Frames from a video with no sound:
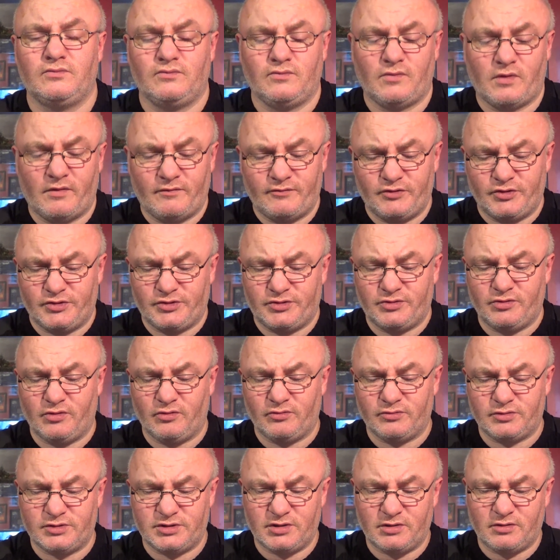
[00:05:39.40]
I've just
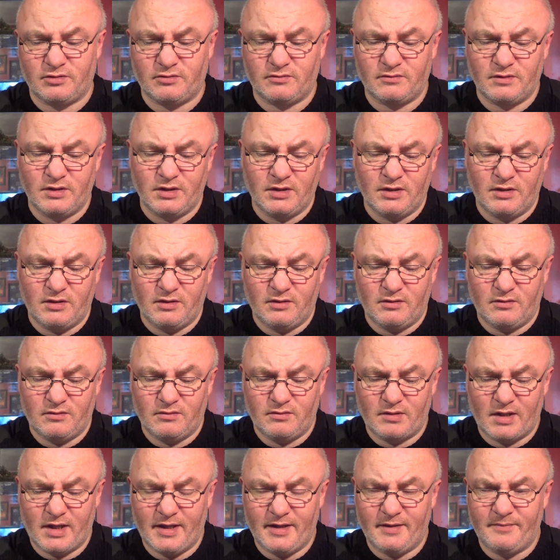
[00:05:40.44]
done. So
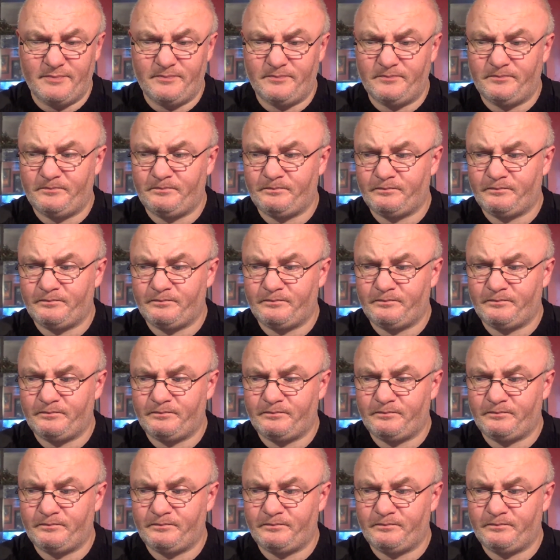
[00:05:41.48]
as